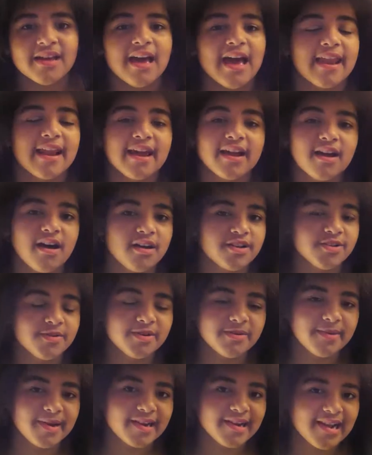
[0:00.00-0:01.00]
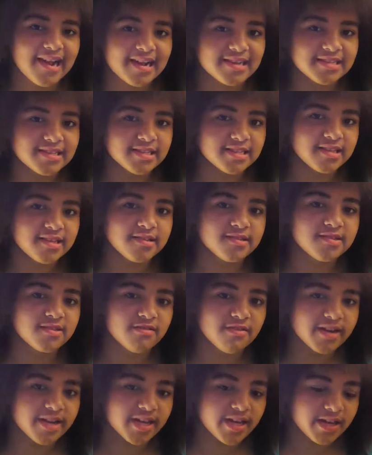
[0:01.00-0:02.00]
And I can't do an American accent, so
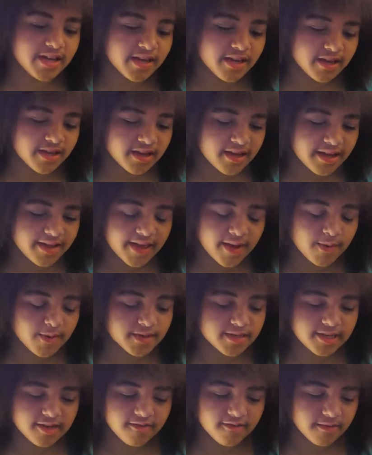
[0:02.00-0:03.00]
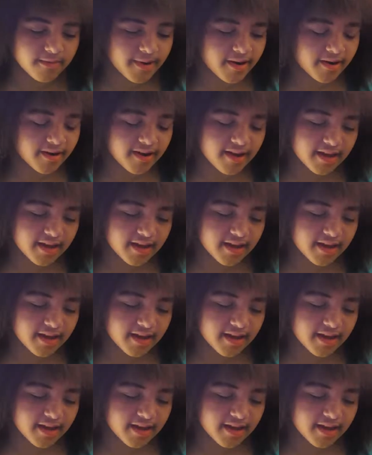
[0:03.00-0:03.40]
sorry. And that wasn't even American